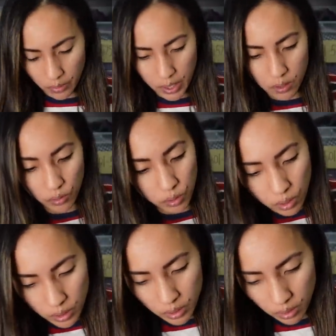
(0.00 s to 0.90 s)
They
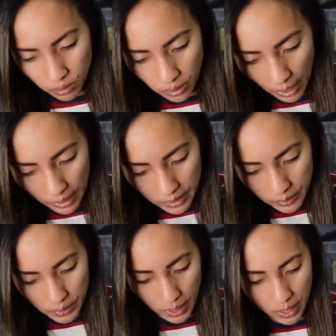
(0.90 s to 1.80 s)
looked
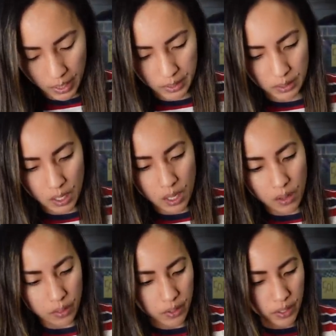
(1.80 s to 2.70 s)
nice and
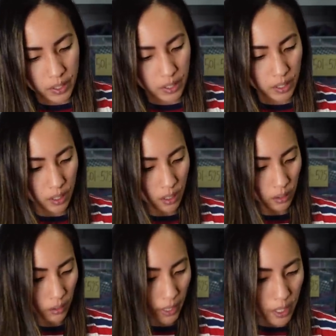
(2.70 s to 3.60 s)
the
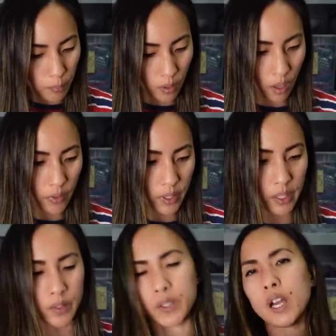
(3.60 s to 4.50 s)
label on the
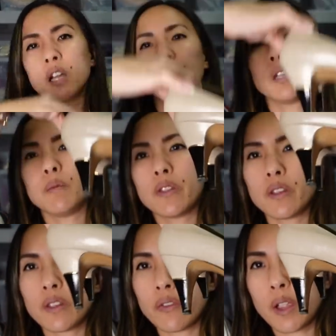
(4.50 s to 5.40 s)
inside made me
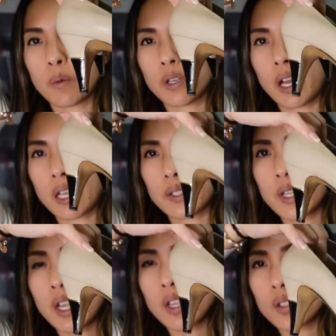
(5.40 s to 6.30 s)
think that they were nice.
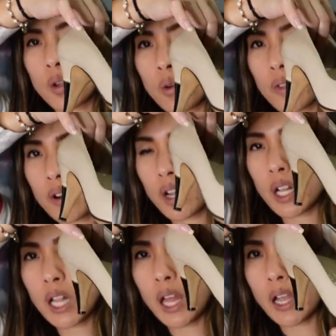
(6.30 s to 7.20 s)
So they're a
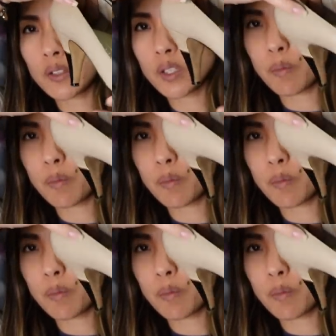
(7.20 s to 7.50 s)
classic